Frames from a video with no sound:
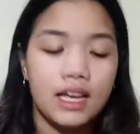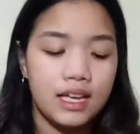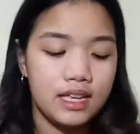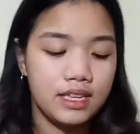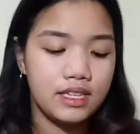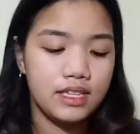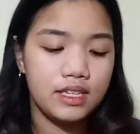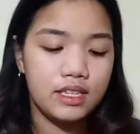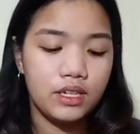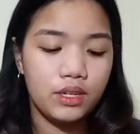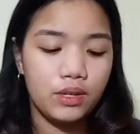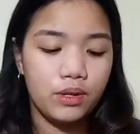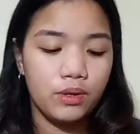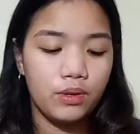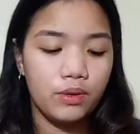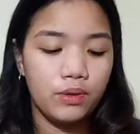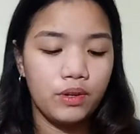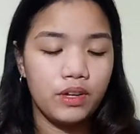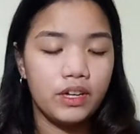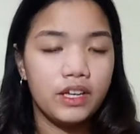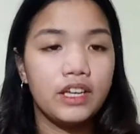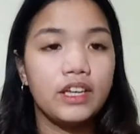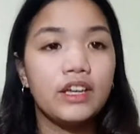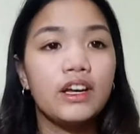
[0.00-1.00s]

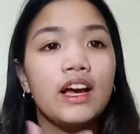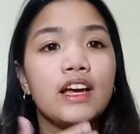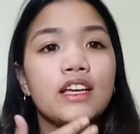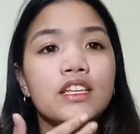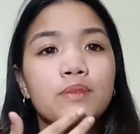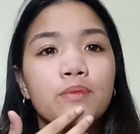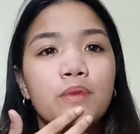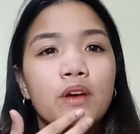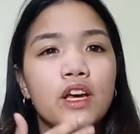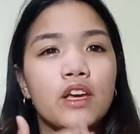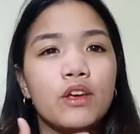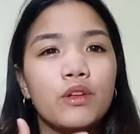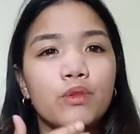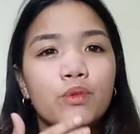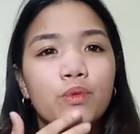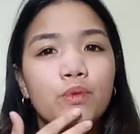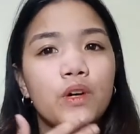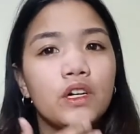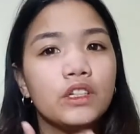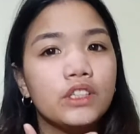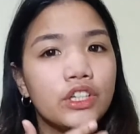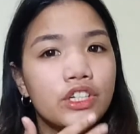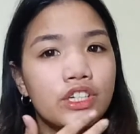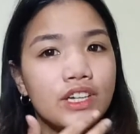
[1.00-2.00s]
So you guys might
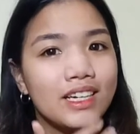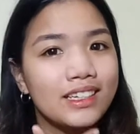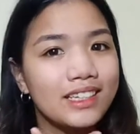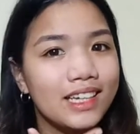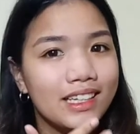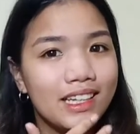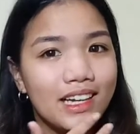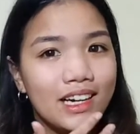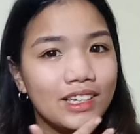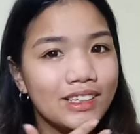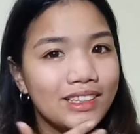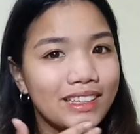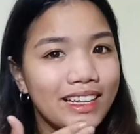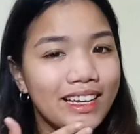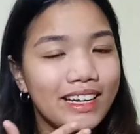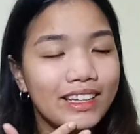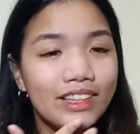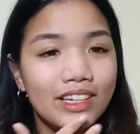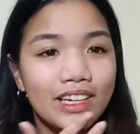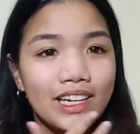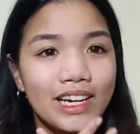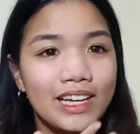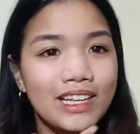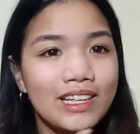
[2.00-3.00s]
want to check that out
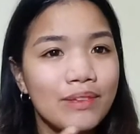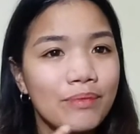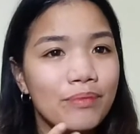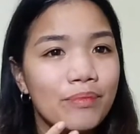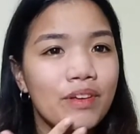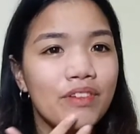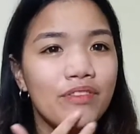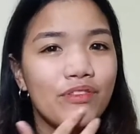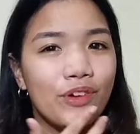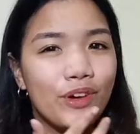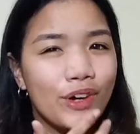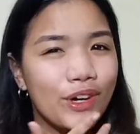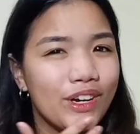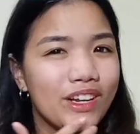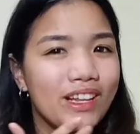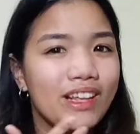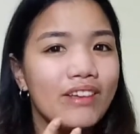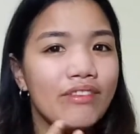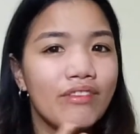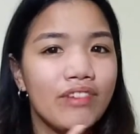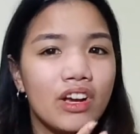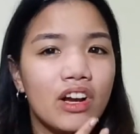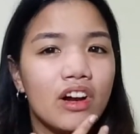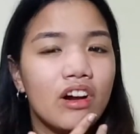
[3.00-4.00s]
later before
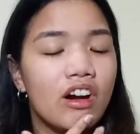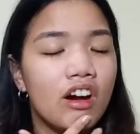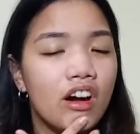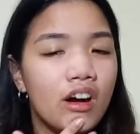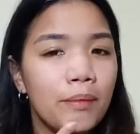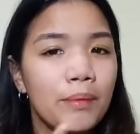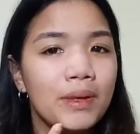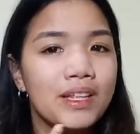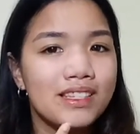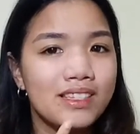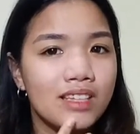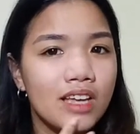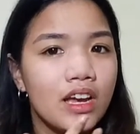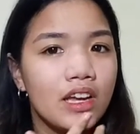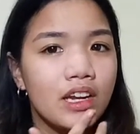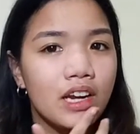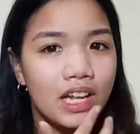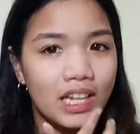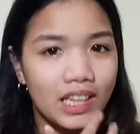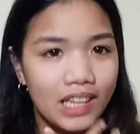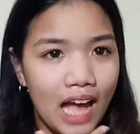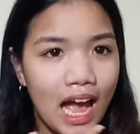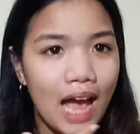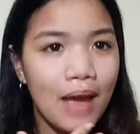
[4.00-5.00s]
leaving a comment saying
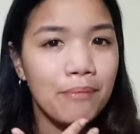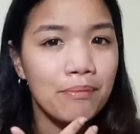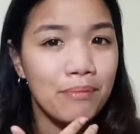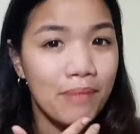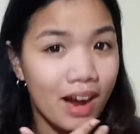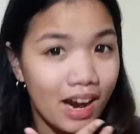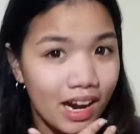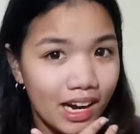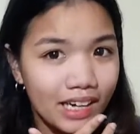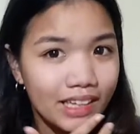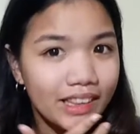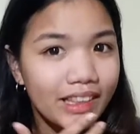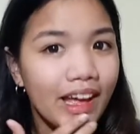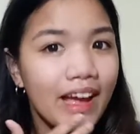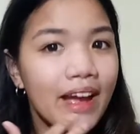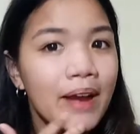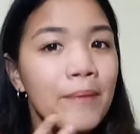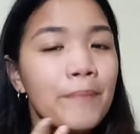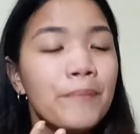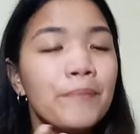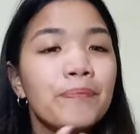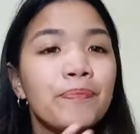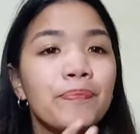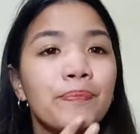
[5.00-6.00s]
that I'm
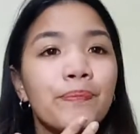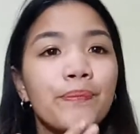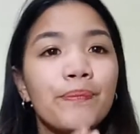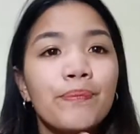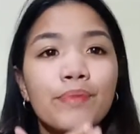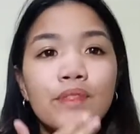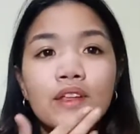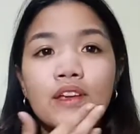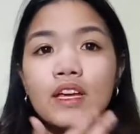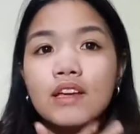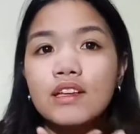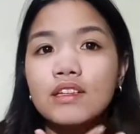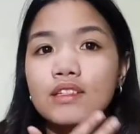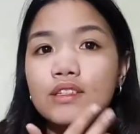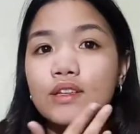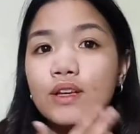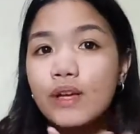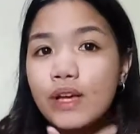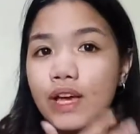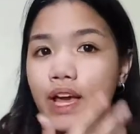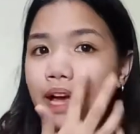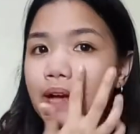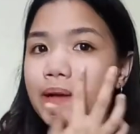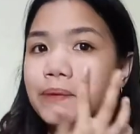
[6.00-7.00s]
maarte. So
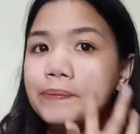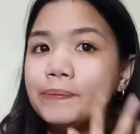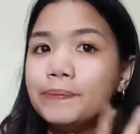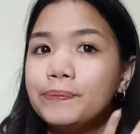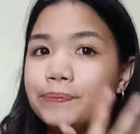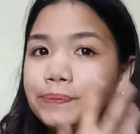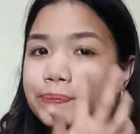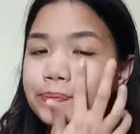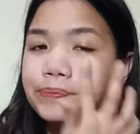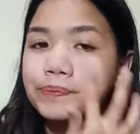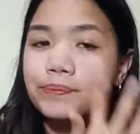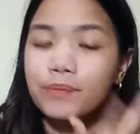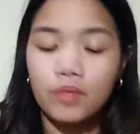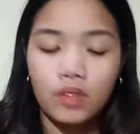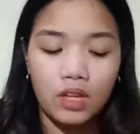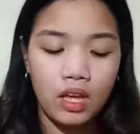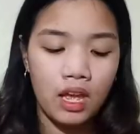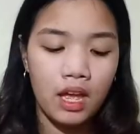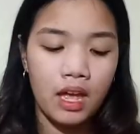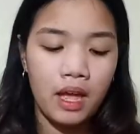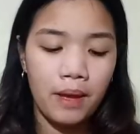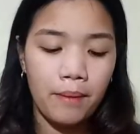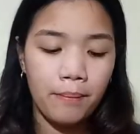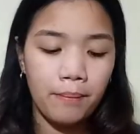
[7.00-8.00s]
yeah.
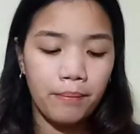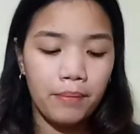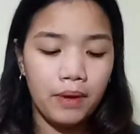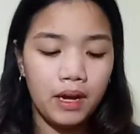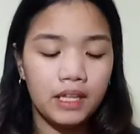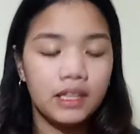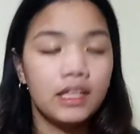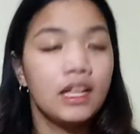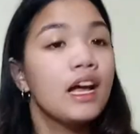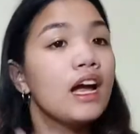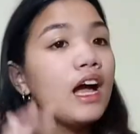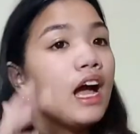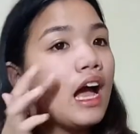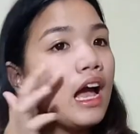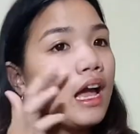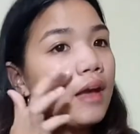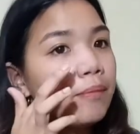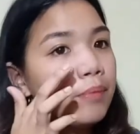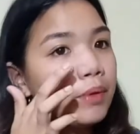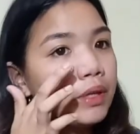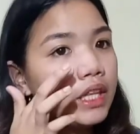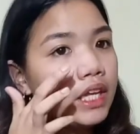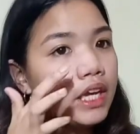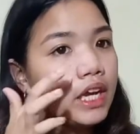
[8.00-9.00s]
But
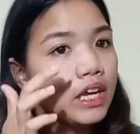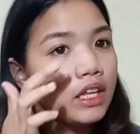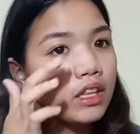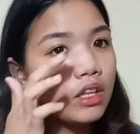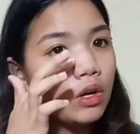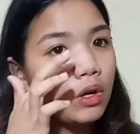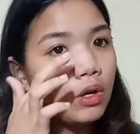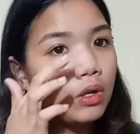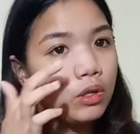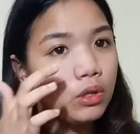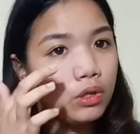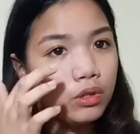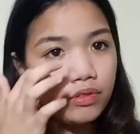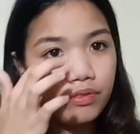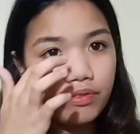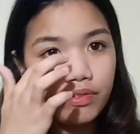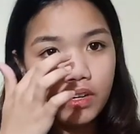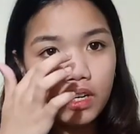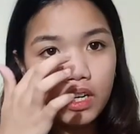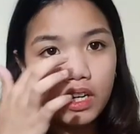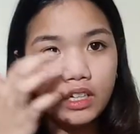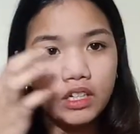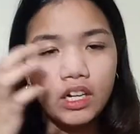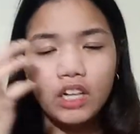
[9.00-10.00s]
I'm putting it all
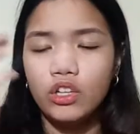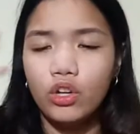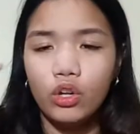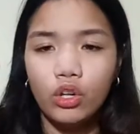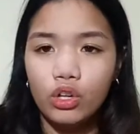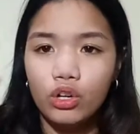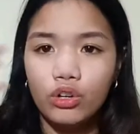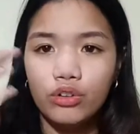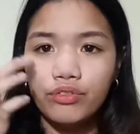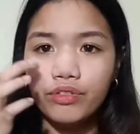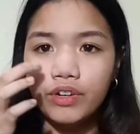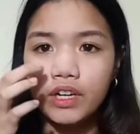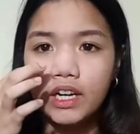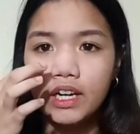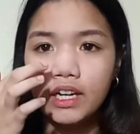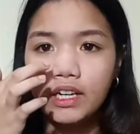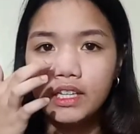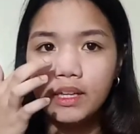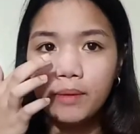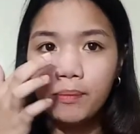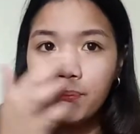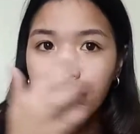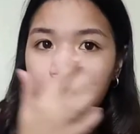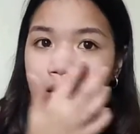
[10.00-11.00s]
over, not all over,
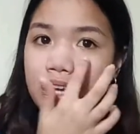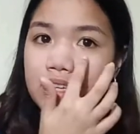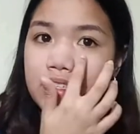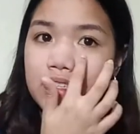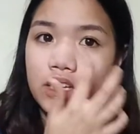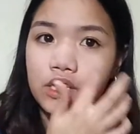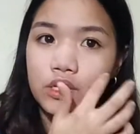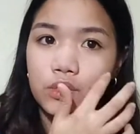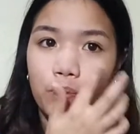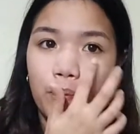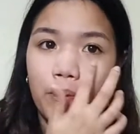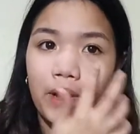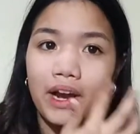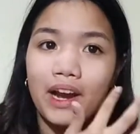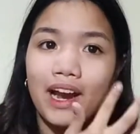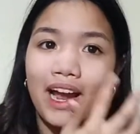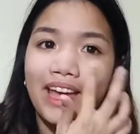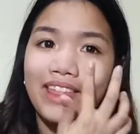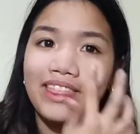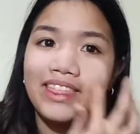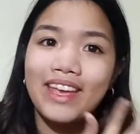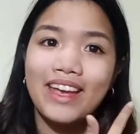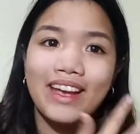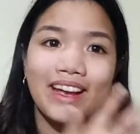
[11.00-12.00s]
the places where
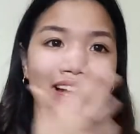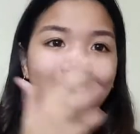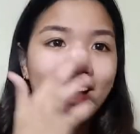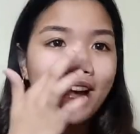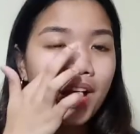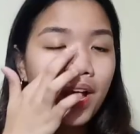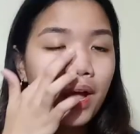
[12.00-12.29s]
I think